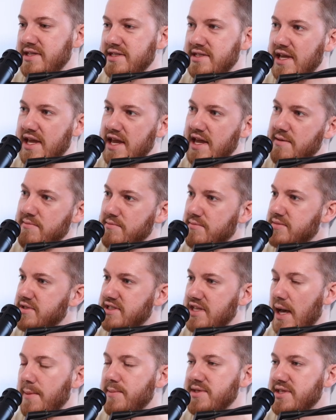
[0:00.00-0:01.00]
same
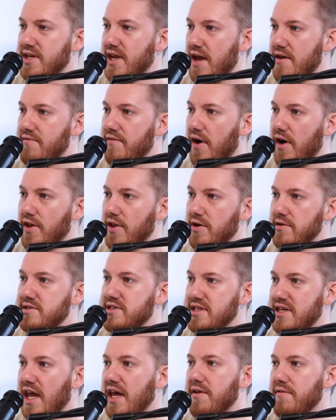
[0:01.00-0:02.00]
steps that I follow
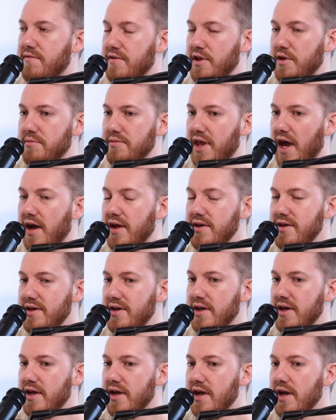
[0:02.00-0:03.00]
to get a film done.
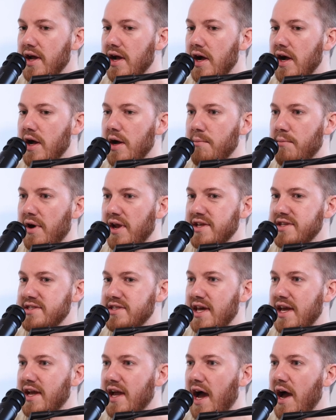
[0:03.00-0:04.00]
But it's
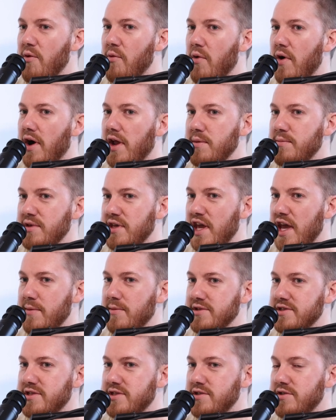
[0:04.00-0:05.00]
like, I want to be
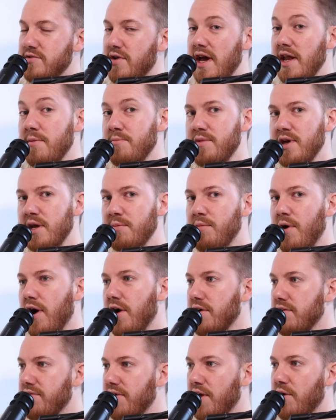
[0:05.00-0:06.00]
able to, and a big
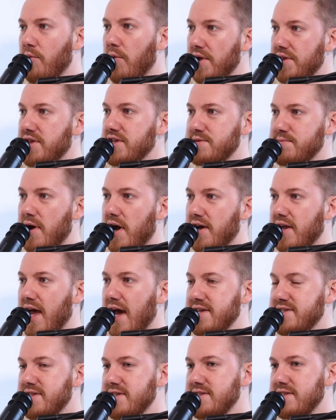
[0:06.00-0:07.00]
part of like what this
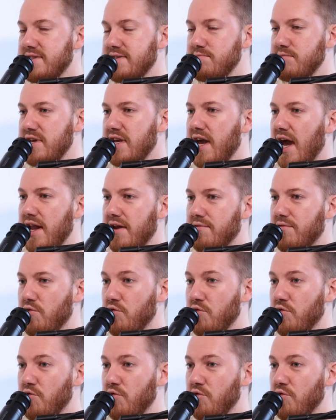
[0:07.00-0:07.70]
podcast is me kind of